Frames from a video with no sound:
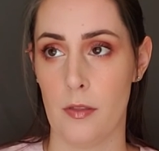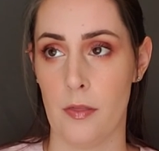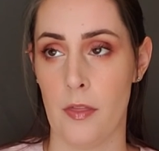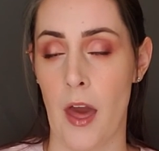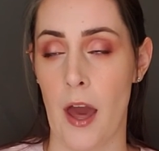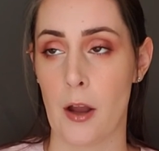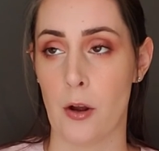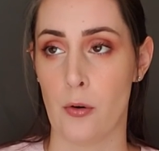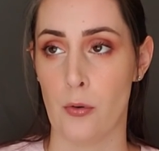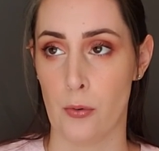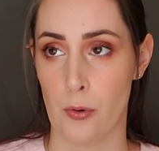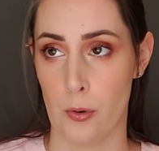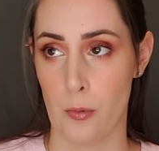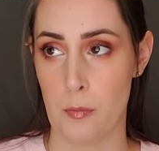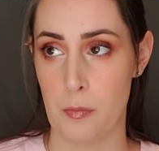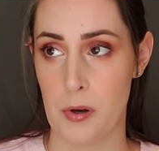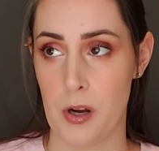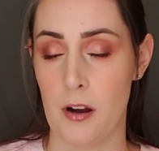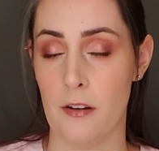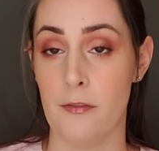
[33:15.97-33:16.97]
that
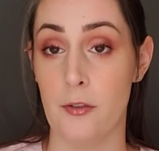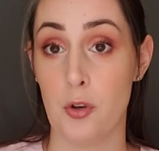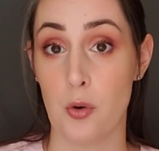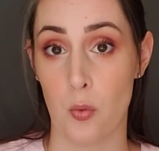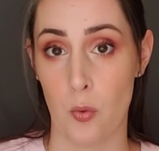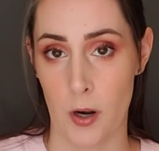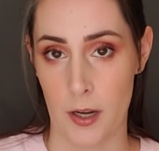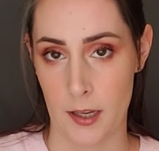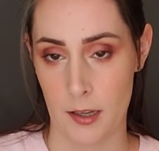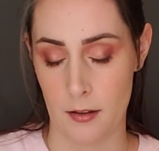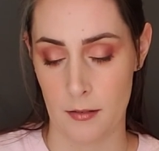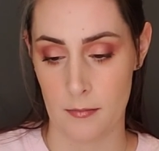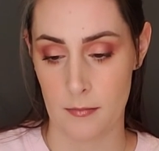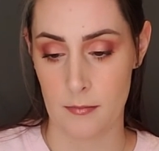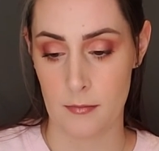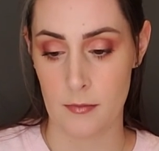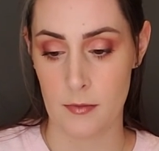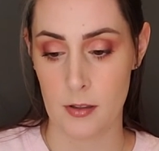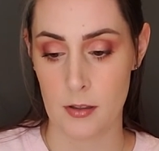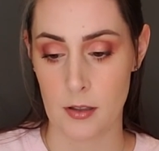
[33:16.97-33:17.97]
group of 20
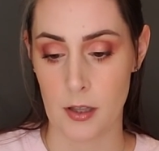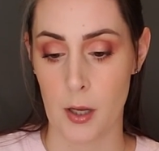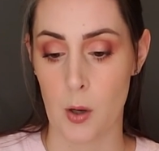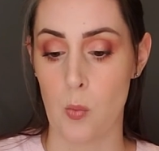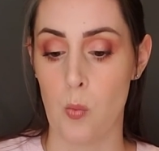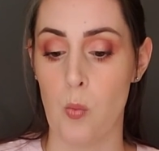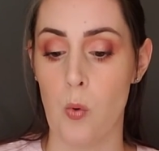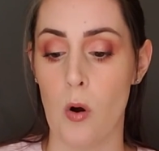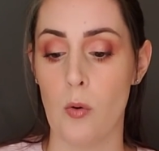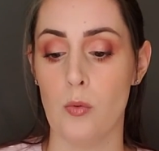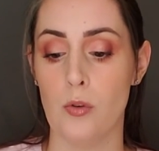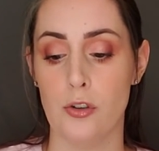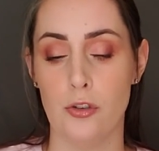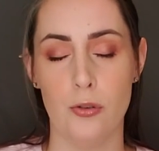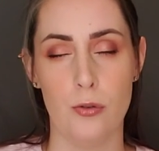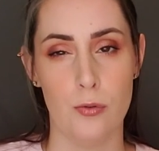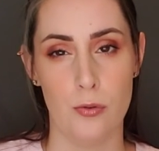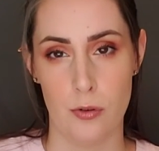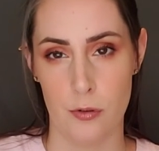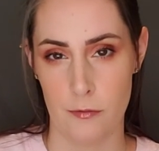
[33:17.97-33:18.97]
like what
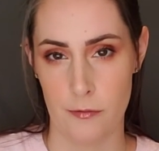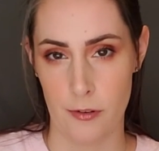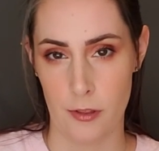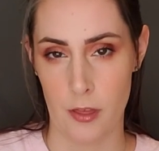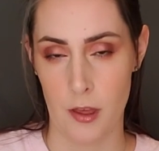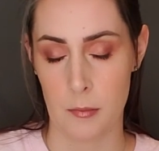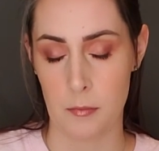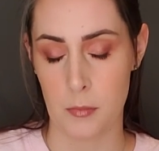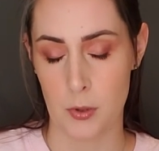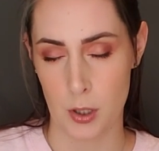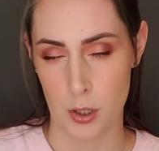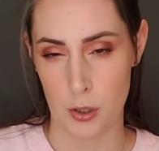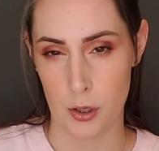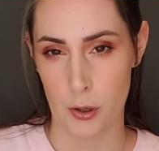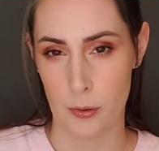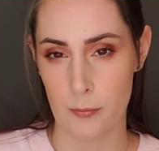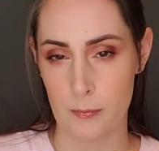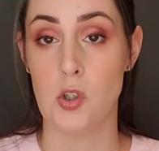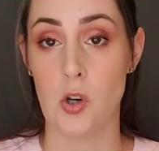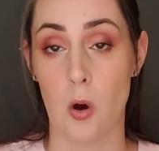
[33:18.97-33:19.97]
would you do for them you
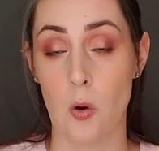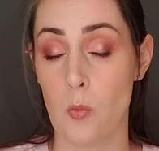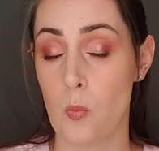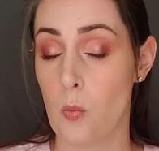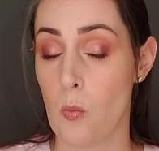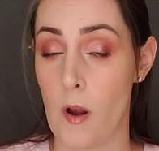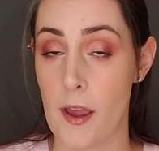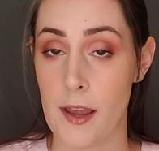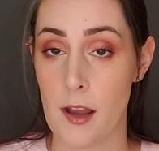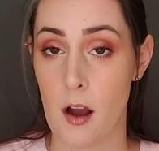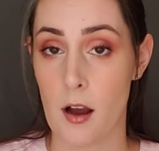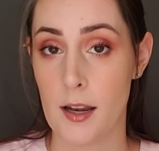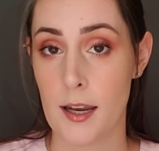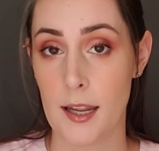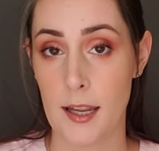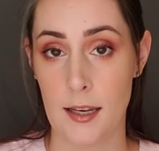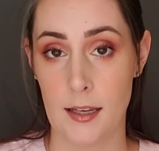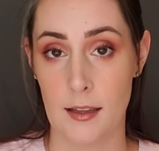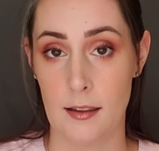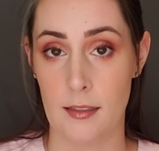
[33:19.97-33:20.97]
know don't wait
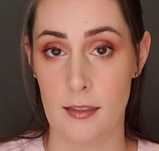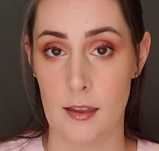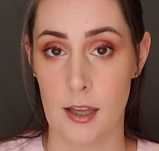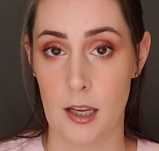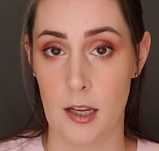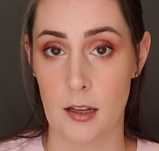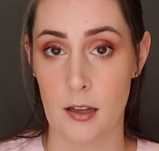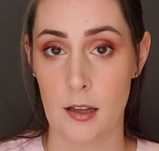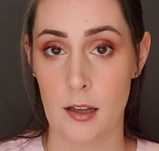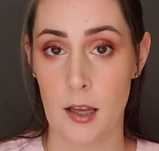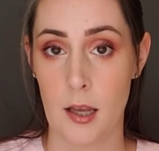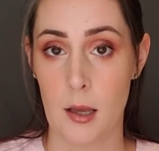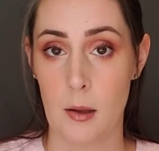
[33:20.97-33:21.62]
on anything